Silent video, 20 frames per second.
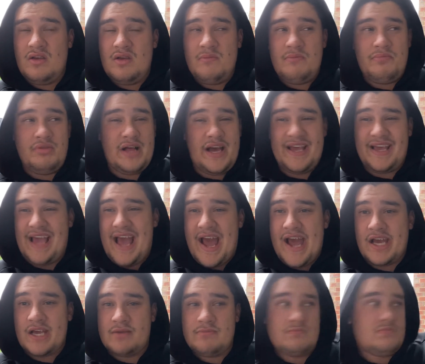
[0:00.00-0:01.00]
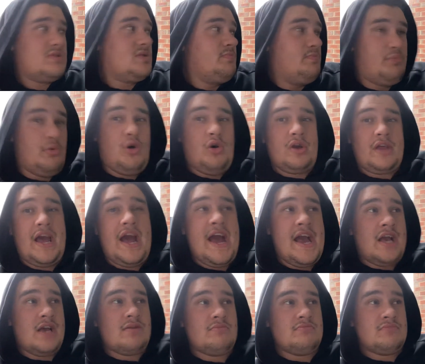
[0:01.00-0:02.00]
play games, board
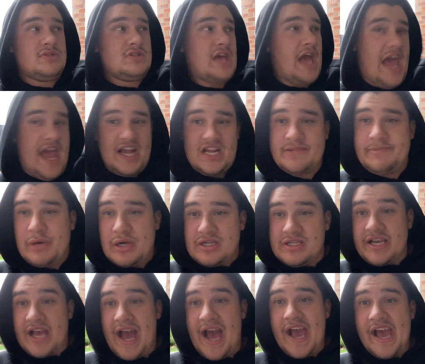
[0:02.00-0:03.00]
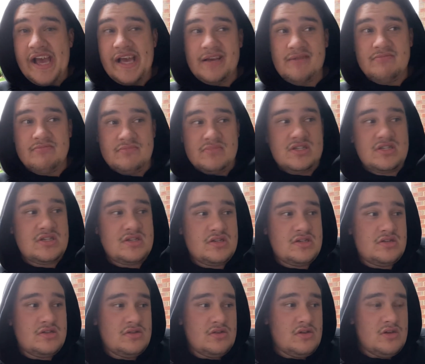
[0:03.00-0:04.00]
games, Xbox games,